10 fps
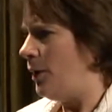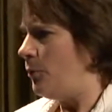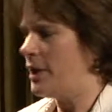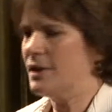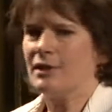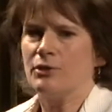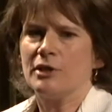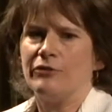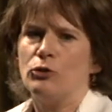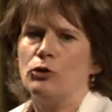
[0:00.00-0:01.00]
Because those
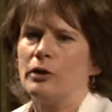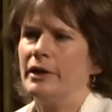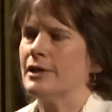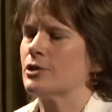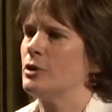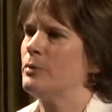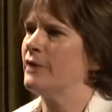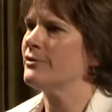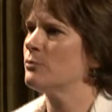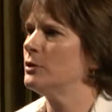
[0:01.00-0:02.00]
of you who are history
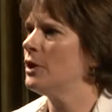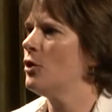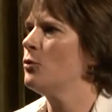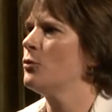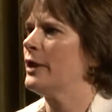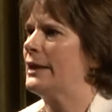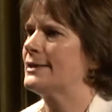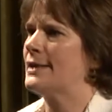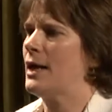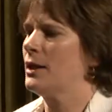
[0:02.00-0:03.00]
buffs will know that
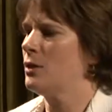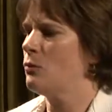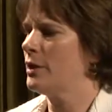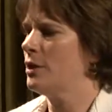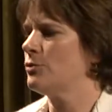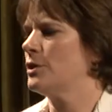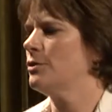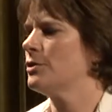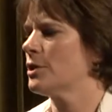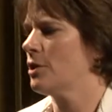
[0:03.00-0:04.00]
exactly 100
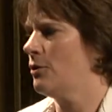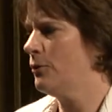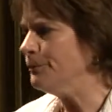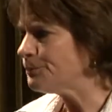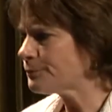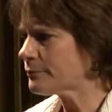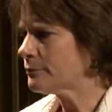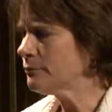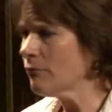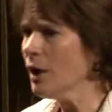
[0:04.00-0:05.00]
years ago,
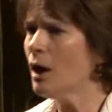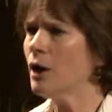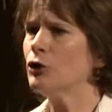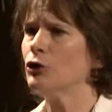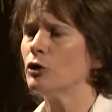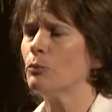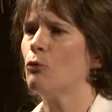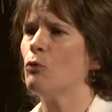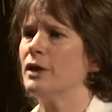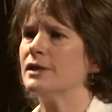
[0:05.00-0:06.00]
uh, Europe
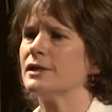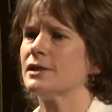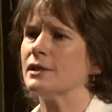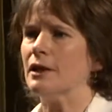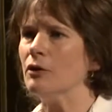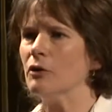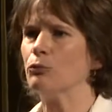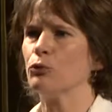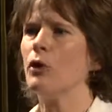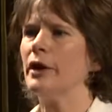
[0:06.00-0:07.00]
was
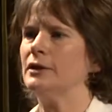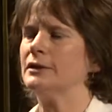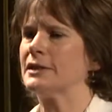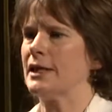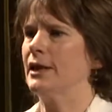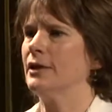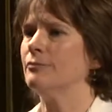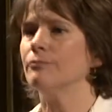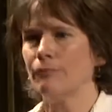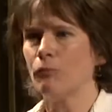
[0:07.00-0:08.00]
embroiled
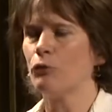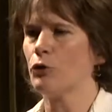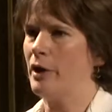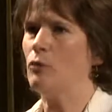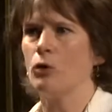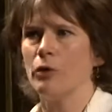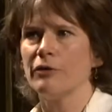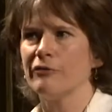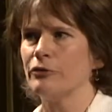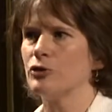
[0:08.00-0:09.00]
in the Great War, the
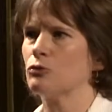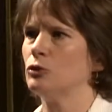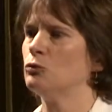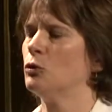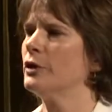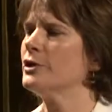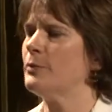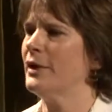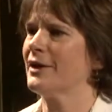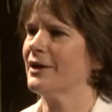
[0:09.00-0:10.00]
First World War,
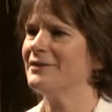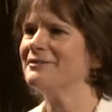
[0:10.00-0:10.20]
depending on